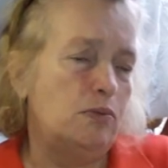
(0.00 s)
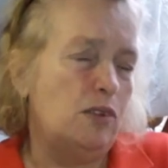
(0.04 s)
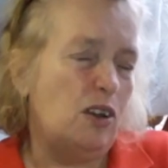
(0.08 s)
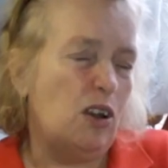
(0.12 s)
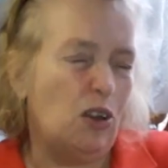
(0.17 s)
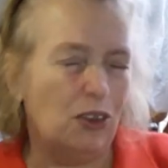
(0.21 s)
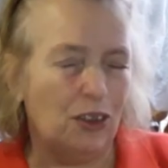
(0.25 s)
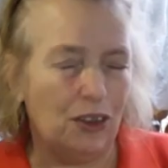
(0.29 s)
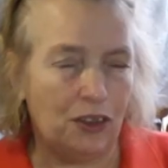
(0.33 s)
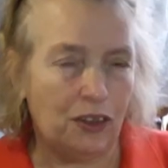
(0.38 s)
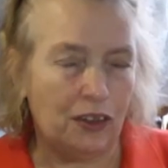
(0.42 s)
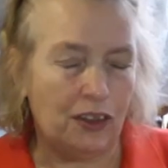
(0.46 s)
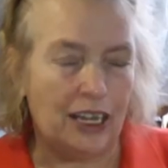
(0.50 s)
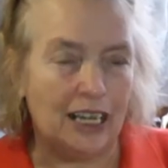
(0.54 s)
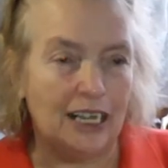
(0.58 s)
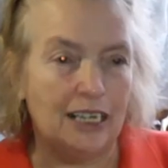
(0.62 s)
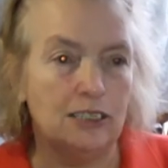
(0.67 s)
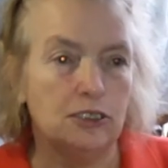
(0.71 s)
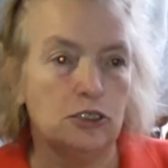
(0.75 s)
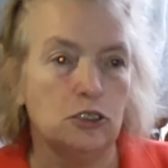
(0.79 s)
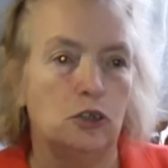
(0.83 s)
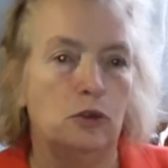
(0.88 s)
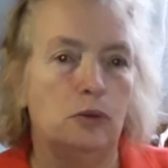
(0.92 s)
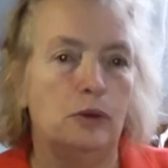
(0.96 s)
other
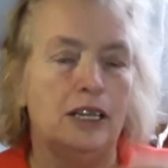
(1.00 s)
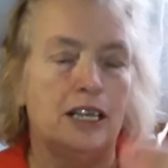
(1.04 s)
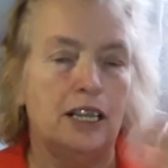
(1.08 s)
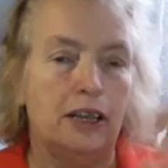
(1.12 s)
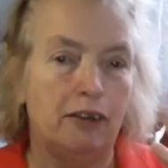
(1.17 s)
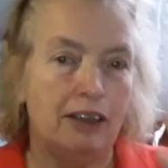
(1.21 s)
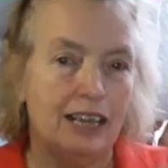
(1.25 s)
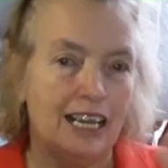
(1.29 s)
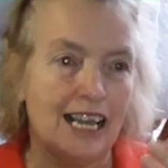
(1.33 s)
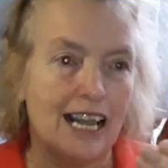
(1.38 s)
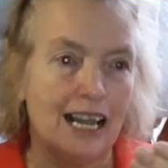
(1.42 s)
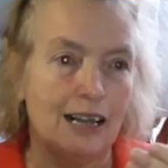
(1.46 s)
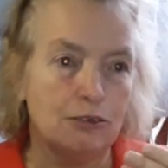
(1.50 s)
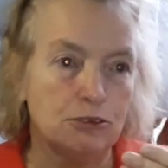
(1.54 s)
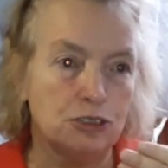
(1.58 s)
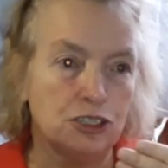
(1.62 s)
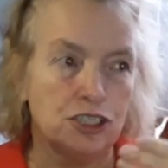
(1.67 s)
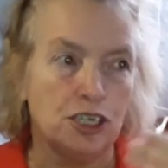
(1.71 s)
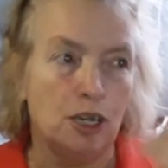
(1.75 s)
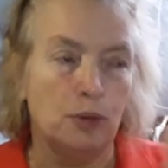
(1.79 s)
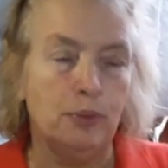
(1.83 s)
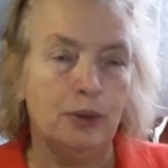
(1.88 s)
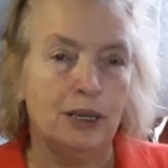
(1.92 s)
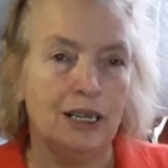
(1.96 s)
things or we're going out
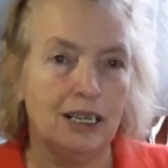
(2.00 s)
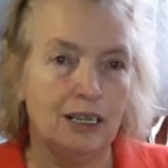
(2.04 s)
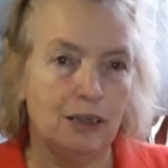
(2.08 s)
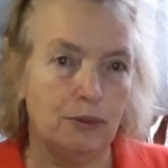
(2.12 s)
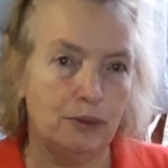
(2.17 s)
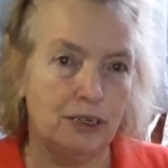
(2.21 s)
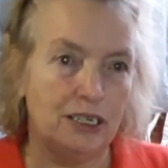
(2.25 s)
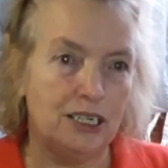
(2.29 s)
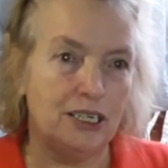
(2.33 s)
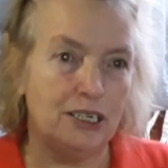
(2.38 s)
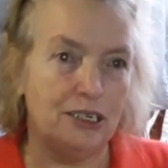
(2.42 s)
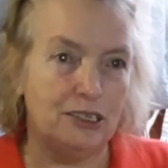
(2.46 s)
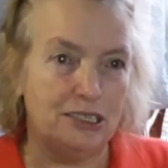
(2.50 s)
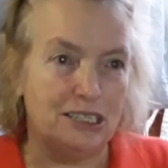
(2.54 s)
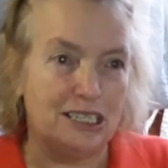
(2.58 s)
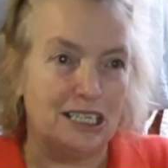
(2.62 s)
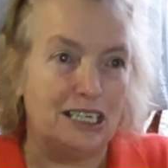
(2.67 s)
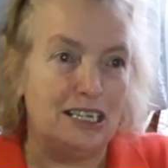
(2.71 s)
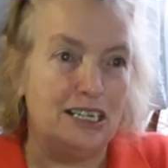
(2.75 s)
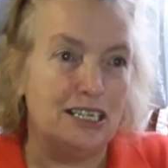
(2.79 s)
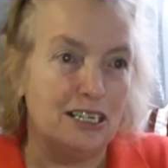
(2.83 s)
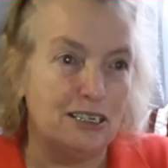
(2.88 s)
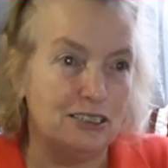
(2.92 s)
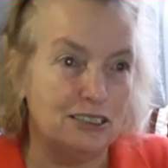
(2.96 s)
shopping and we're
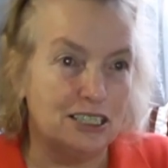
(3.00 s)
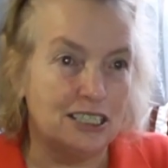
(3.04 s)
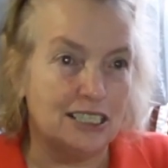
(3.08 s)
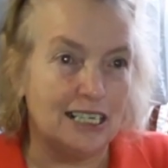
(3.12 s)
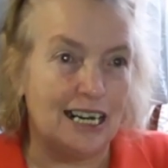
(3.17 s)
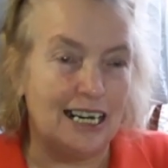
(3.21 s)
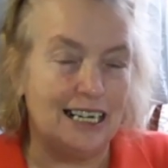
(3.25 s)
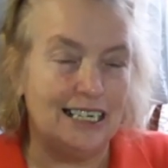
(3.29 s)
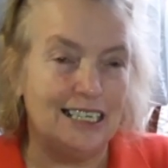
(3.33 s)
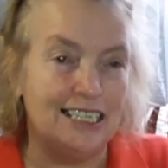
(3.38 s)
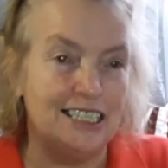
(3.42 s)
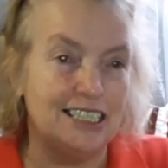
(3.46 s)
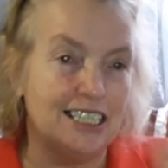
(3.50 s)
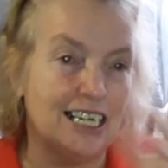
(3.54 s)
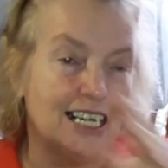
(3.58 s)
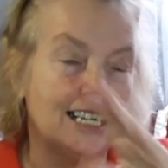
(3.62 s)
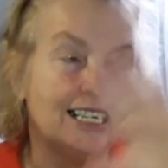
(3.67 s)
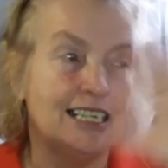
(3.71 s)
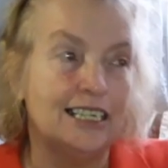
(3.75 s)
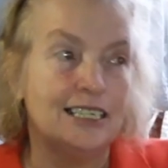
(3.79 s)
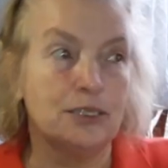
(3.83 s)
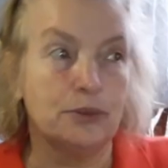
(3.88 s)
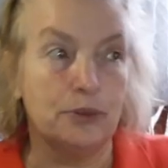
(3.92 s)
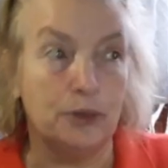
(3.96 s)
using those sailing
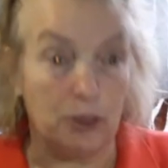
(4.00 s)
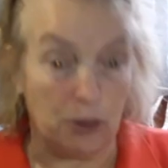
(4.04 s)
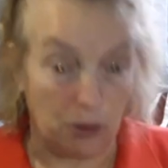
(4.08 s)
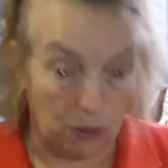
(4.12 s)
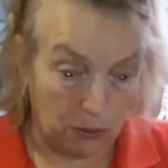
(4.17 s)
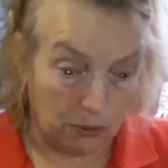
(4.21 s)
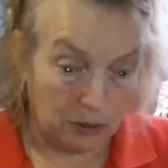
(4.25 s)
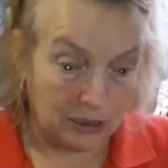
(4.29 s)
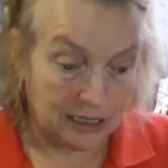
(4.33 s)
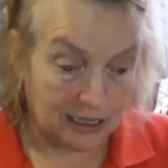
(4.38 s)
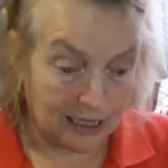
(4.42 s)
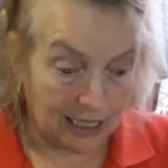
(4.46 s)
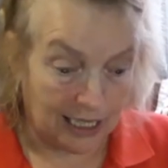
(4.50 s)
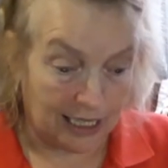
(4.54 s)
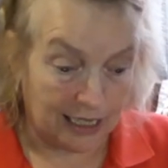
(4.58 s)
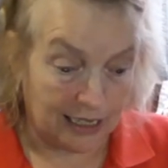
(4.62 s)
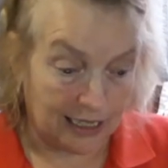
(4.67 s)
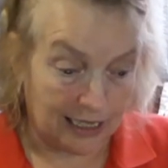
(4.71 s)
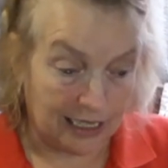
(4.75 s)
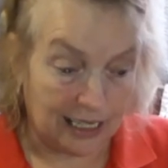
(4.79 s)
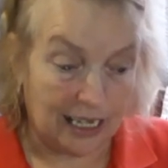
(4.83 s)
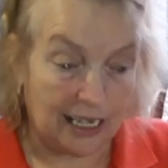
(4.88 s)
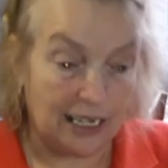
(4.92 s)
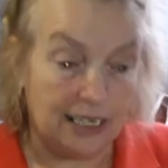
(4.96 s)
jackets we always take
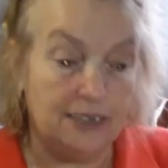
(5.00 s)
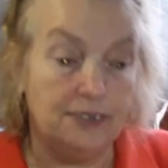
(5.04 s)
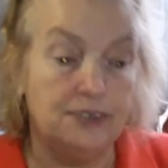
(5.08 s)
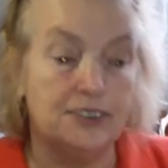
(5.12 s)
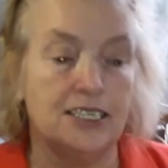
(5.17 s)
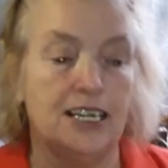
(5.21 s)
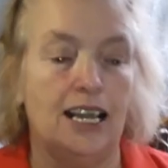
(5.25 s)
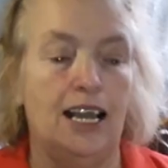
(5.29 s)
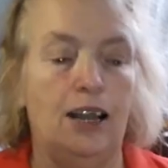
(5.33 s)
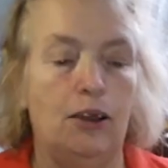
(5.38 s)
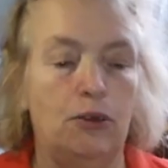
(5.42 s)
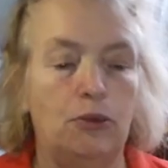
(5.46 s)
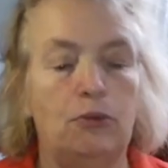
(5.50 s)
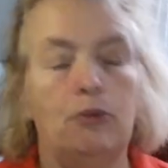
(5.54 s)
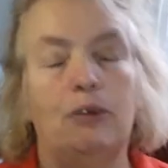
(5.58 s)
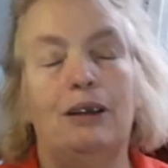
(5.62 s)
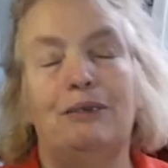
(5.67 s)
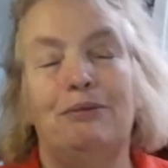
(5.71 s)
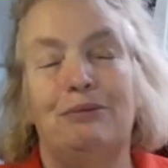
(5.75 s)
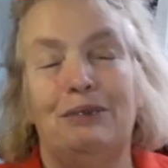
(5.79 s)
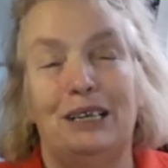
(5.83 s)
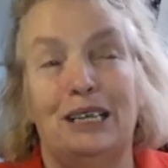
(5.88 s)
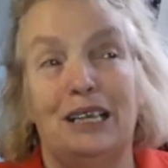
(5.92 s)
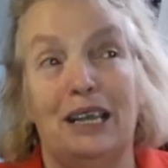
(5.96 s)
the knives out
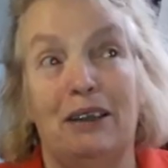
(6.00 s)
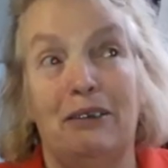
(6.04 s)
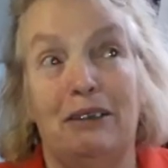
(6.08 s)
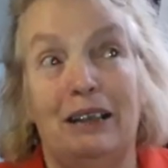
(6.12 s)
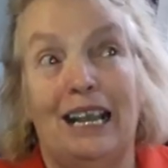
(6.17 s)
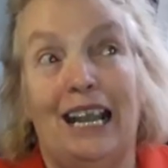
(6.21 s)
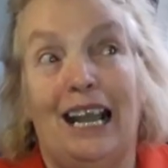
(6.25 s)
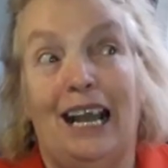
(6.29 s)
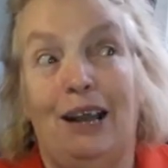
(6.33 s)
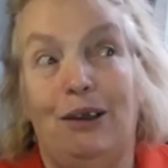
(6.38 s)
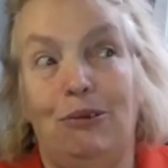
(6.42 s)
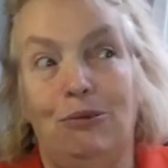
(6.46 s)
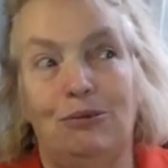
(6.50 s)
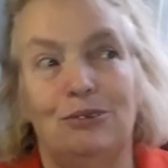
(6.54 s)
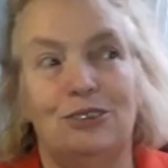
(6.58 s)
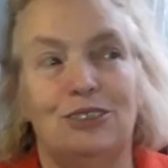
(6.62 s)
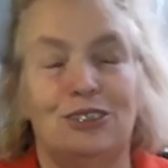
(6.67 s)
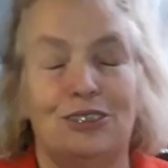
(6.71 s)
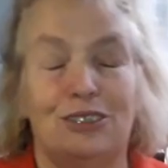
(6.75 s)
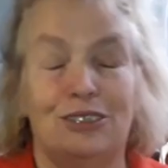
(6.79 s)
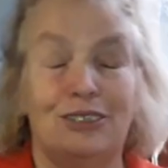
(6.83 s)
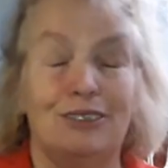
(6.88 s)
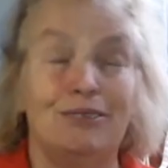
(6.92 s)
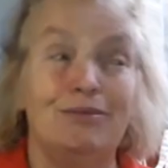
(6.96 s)
when we're going out
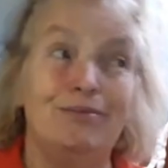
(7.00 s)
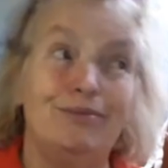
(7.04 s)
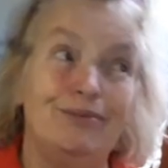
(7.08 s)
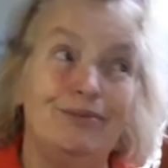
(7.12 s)
just